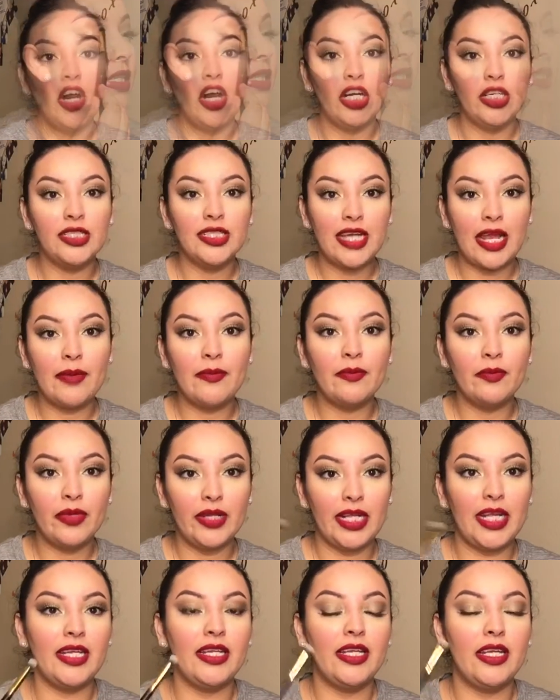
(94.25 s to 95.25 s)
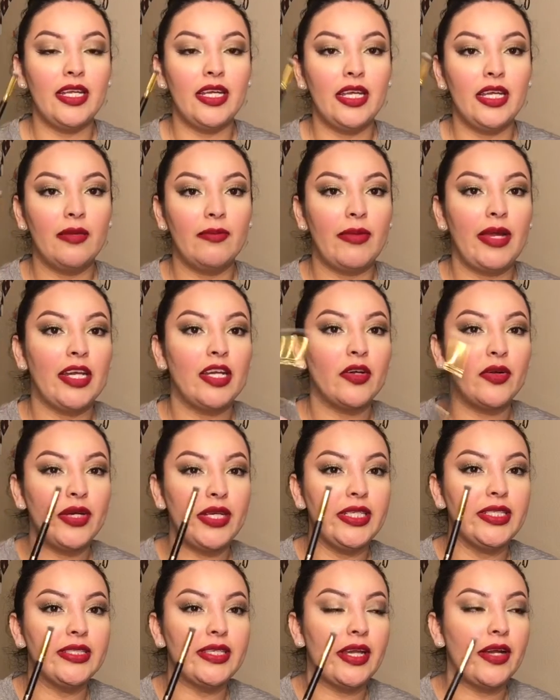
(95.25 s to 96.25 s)
Hard time blending in my
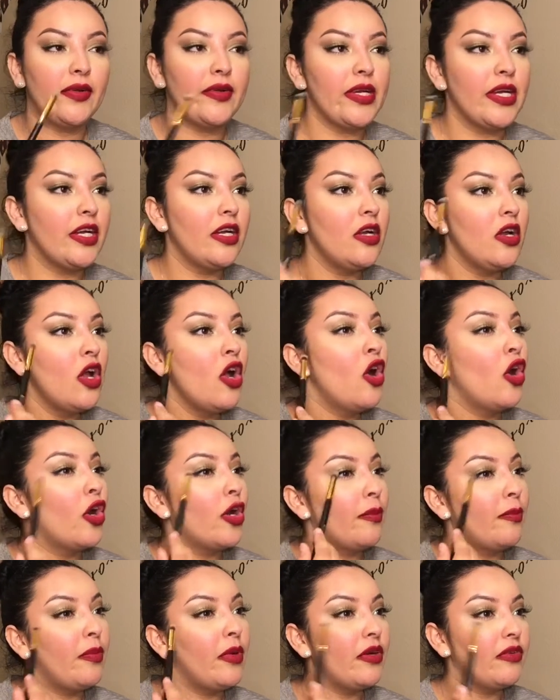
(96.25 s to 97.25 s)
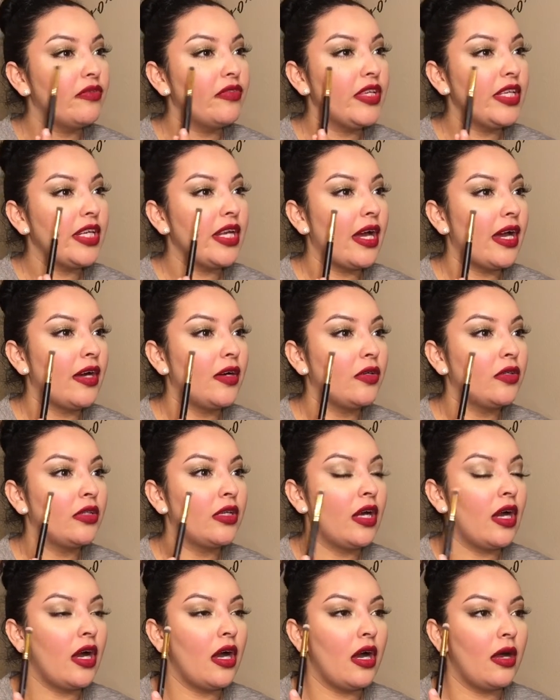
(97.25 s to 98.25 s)
crease area or buffing out
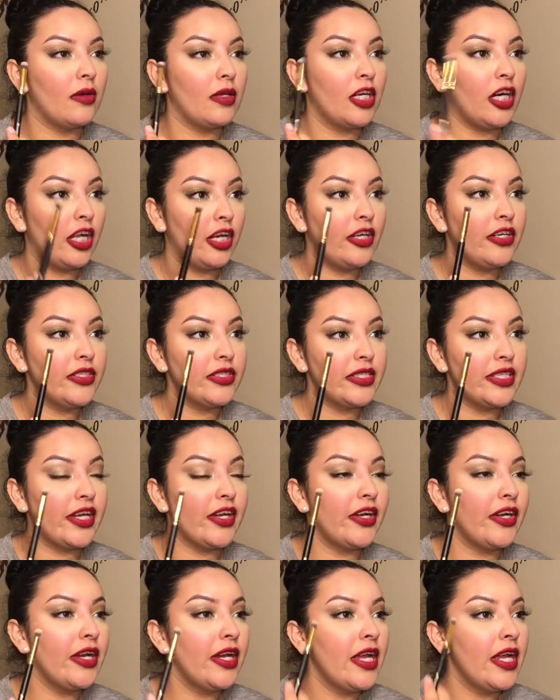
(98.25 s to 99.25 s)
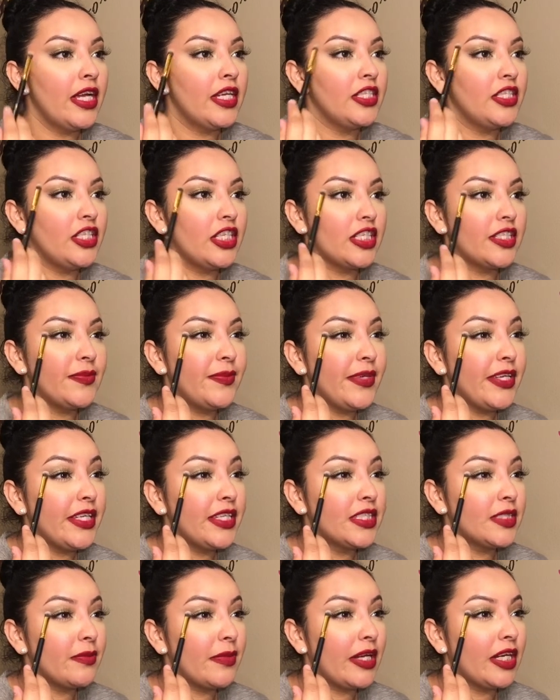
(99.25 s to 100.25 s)
uh, colors there just
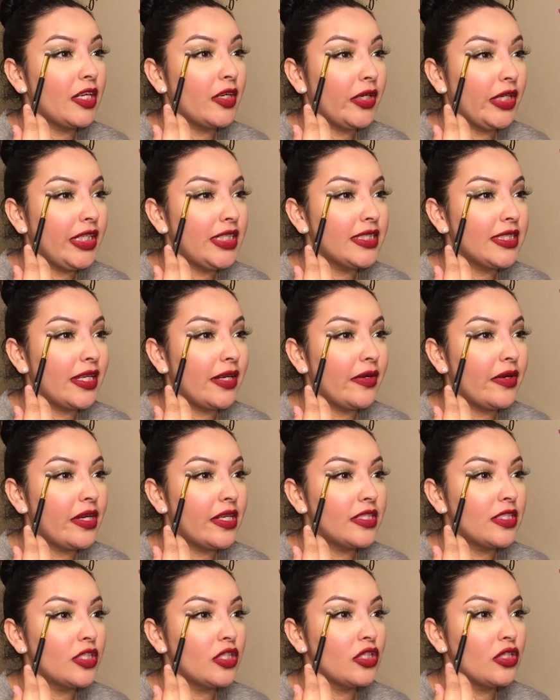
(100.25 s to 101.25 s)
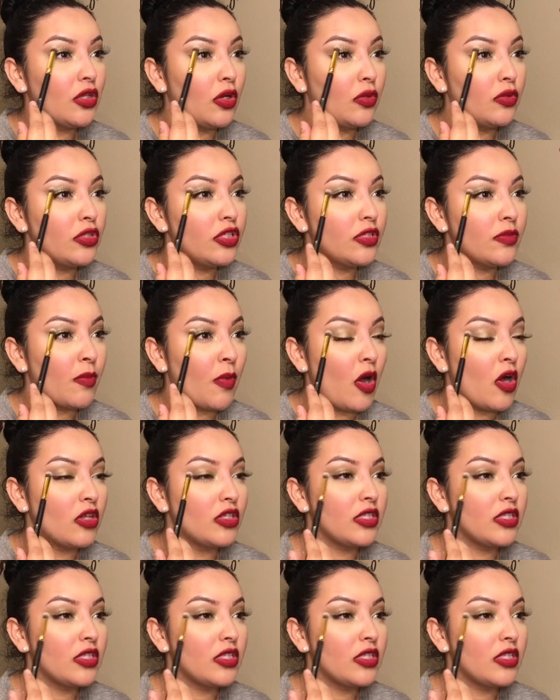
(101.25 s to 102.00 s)
because my crease area is so small.